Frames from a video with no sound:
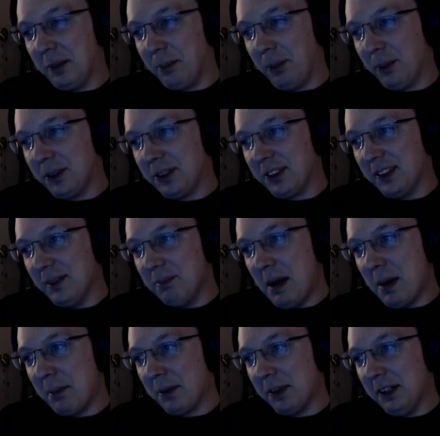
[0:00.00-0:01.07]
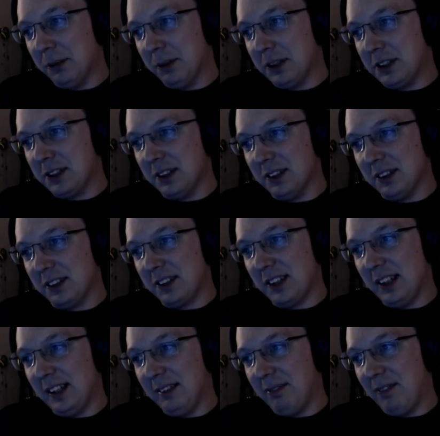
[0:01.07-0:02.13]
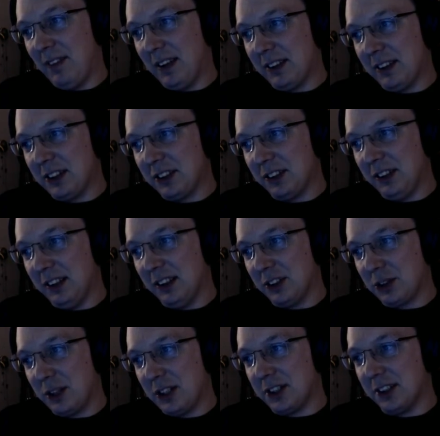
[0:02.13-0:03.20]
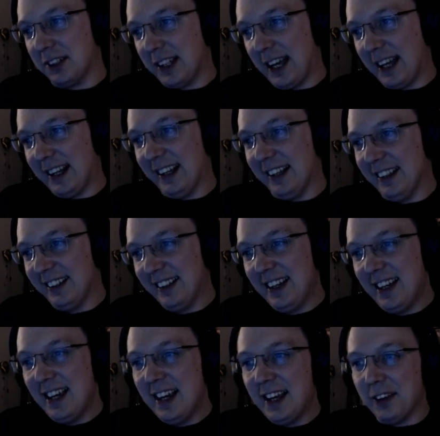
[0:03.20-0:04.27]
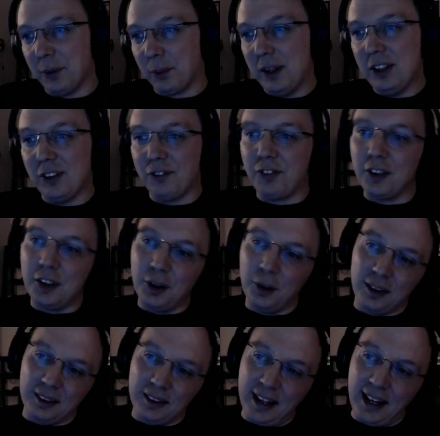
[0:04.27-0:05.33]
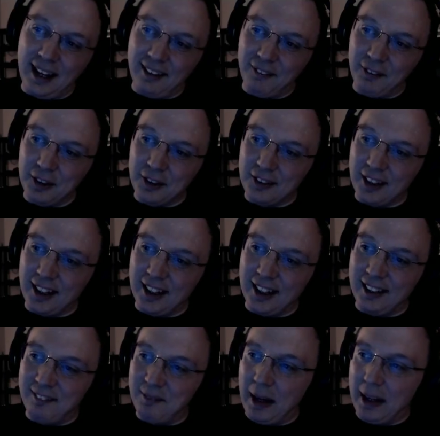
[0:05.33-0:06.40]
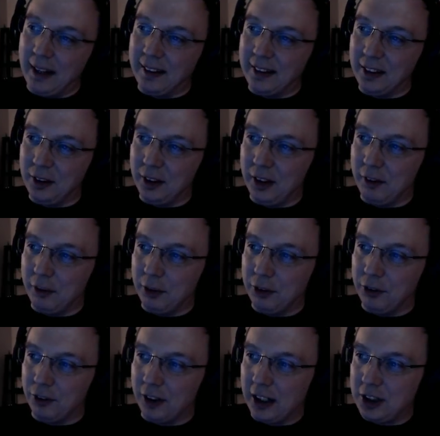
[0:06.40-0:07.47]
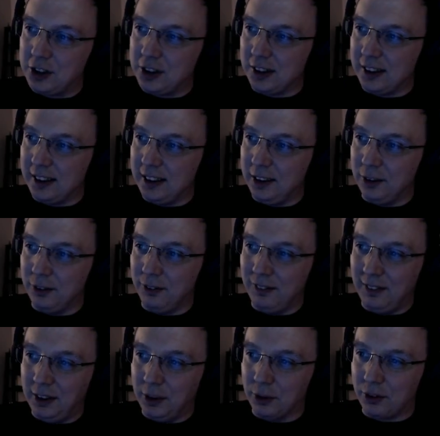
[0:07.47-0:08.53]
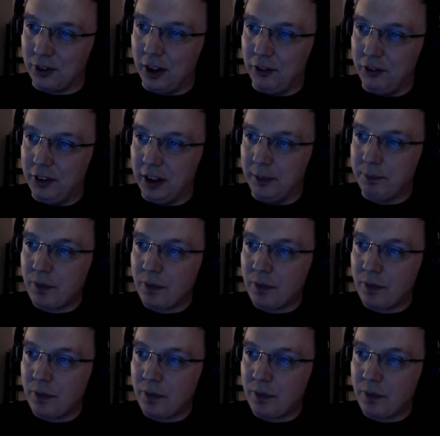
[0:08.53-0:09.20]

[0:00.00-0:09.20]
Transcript: portion in memory, which is essentially the treasure data. The reason for doing that was, man, you forget shit that you yourself did.